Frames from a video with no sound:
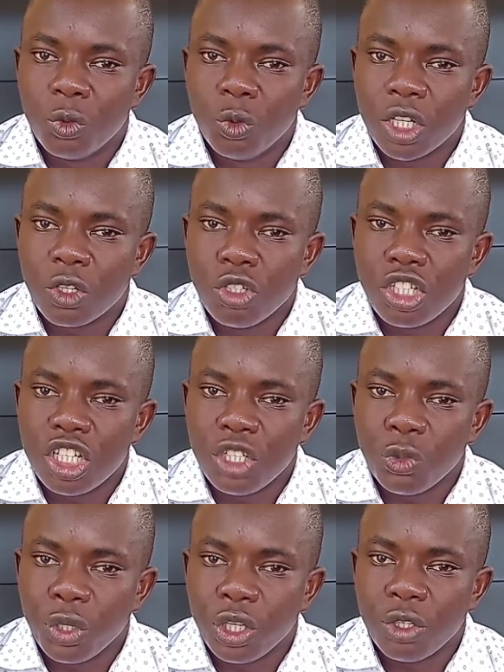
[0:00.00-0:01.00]
We are
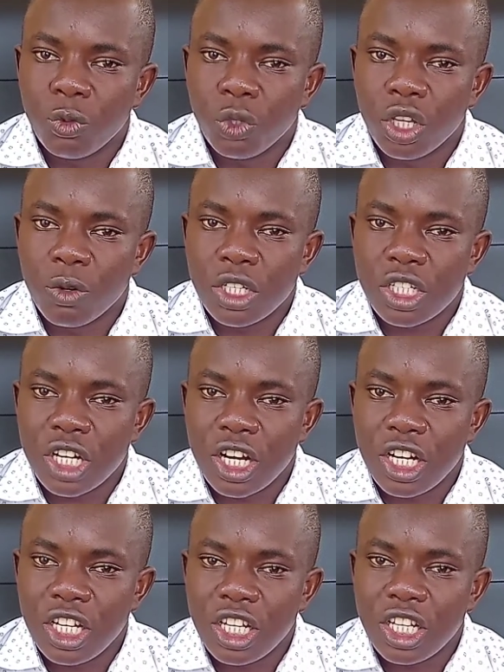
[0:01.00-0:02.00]
continuing with our
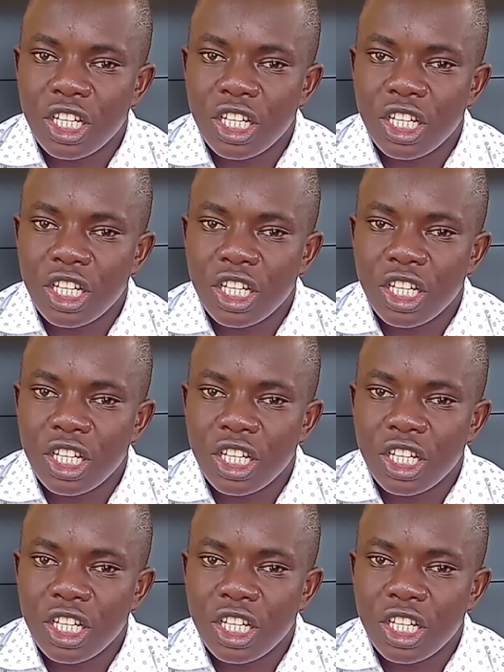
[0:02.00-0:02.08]
study